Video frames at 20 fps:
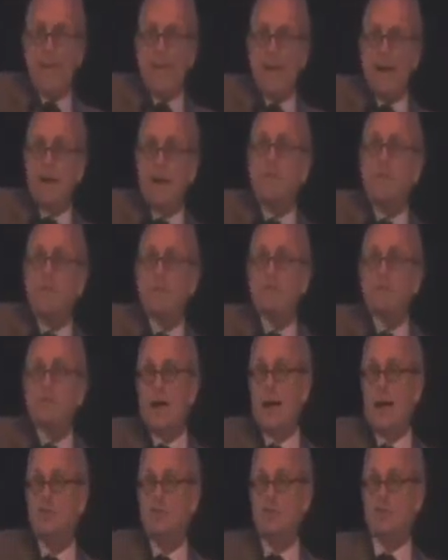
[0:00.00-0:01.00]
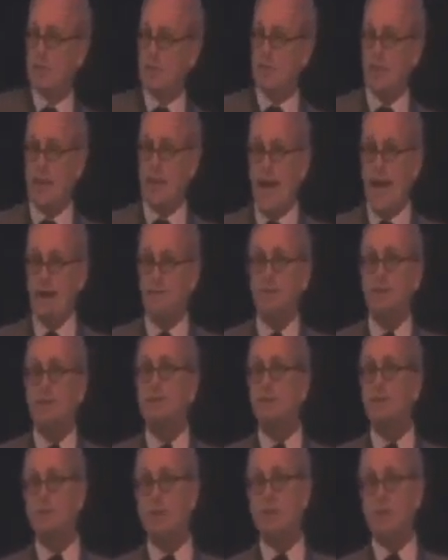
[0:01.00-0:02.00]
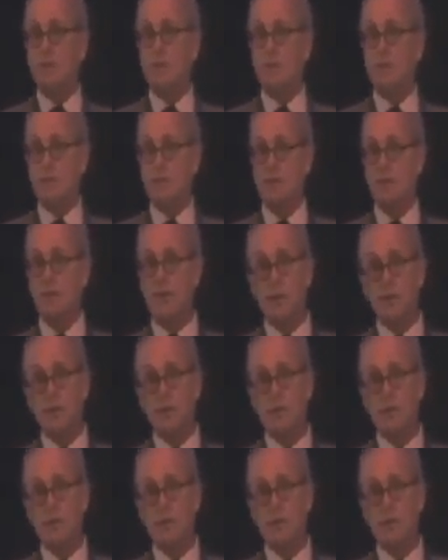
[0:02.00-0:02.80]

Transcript: Health not just the absence of disease.